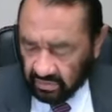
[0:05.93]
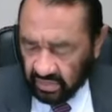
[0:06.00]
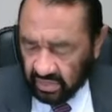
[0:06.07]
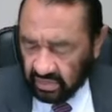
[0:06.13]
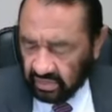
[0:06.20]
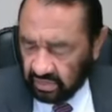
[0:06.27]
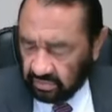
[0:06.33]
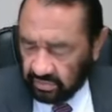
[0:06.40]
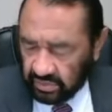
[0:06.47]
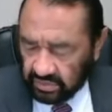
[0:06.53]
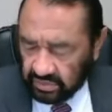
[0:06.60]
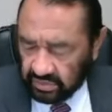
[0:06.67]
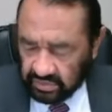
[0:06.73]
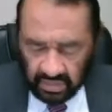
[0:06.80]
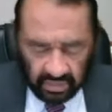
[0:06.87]
I greatly
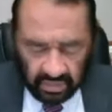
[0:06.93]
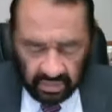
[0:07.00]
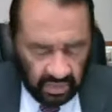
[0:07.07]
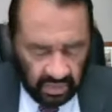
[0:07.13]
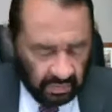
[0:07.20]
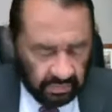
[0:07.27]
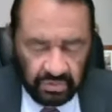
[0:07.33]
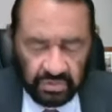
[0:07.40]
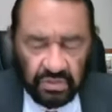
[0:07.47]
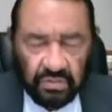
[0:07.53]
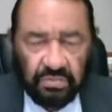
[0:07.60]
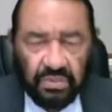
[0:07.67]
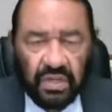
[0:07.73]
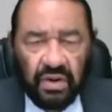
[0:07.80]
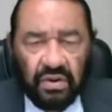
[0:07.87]
appreciate the opportunity
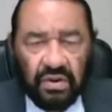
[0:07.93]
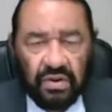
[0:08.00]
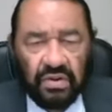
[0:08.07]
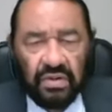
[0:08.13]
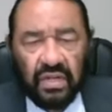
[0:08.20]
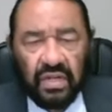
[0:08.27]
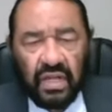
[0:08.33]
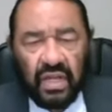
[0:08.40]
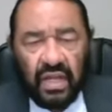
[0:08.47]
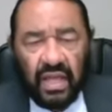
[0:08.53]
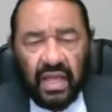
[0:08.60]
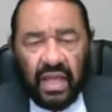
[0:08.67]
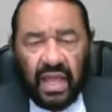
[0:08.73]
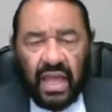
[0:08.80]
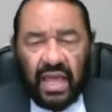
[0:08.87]
to be heard.
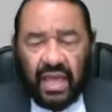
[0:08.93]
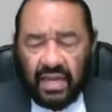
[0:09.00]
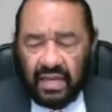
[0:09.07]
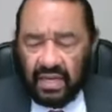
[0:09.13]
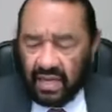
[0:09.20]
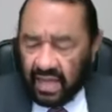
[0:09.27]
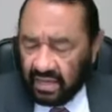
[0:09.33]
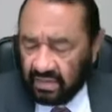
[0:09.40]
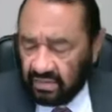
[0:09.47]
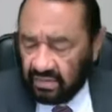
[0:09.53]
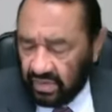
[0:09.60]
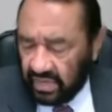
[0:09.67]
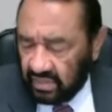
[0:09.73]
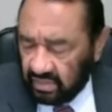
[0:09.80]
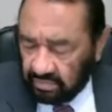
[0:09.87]
And I
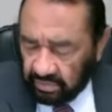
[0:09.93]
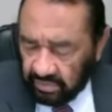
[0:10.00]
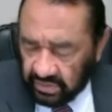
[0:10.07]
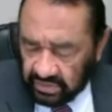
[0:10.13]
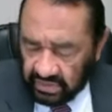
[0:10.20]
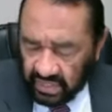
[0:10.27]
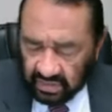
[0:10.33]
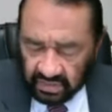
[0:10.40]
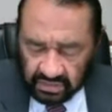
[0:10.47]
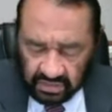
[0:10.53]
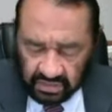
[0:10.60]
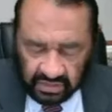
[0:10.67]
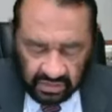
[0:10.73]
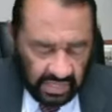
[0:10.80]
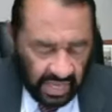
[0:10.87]
greatly appreciate the
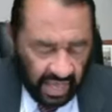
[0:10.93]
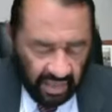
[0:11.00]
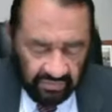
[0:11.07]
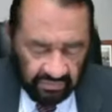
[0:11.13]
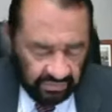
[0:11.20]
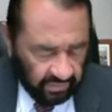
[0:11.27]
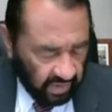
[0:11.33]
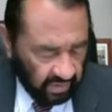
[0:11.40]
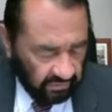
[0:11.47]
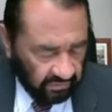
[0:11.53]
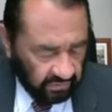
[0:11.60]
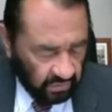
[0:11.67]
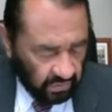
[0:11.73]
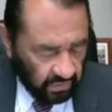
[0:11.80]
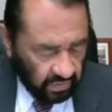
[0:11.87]
staff uh,
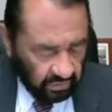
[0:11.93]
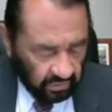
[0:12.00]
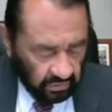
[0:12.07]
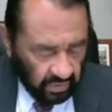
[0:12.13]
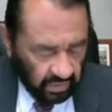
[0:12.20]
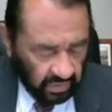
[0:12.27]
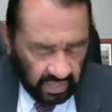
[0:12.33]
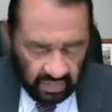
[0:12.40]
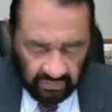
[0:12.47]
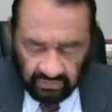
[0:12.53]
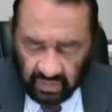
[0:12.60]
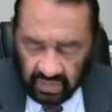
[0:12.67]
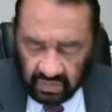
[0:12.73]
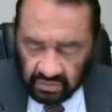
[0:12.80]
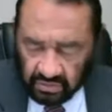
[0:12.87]
for what
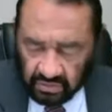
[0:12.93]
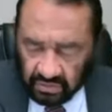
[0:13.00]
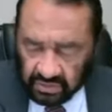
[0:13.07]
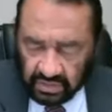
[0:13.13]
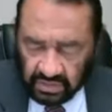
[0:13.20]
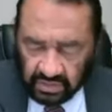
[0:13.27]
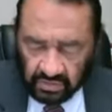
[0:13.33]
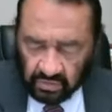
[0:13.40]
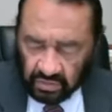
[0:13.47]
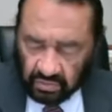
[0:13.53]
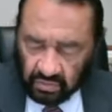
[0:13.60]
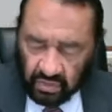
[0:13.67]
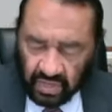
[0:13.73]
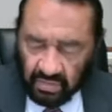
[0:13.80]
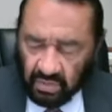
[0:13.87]
they've done to assist
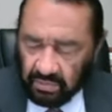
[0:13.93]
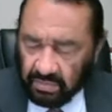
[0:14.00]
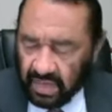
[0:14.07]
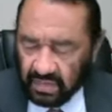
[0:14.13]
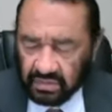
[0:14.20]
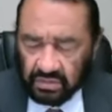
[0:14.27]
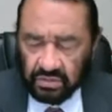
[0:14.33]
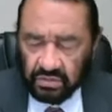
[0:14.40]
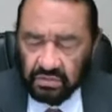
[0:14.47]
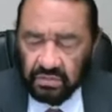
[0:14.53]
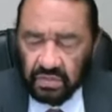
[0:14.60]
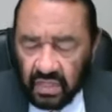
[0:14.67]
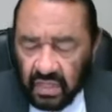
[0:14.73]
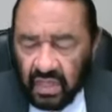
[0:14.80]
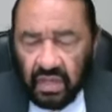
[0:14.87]
with what I'm about to
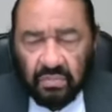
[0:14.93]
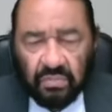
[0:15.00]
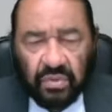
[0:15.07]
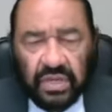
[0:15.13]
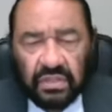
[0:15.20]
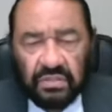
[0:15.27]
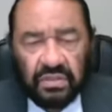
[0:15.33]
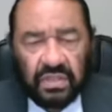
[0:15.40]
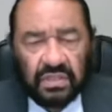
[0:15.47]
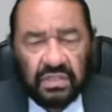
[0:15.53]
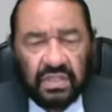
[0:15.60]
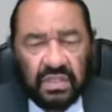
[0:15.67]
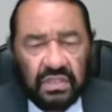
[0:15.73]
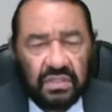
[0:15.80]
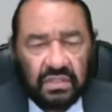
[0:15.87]
bring to the
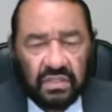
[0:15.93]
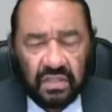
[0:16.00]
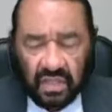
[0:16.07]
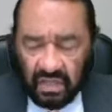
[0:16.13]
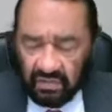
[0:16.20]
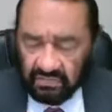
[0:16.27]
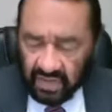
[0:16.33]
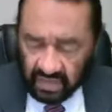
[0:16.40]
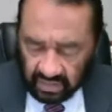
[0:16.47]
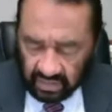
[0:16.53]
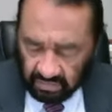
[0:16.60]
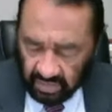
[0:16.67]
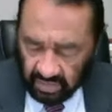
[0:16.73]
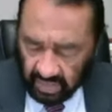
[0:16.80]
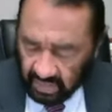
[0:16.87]
attention of our
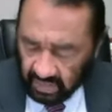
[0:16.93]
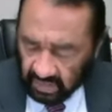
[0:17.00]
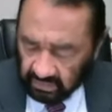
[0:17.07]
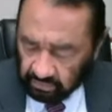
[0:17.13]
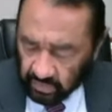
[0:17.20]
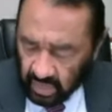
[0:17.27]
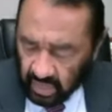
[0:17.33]
committee.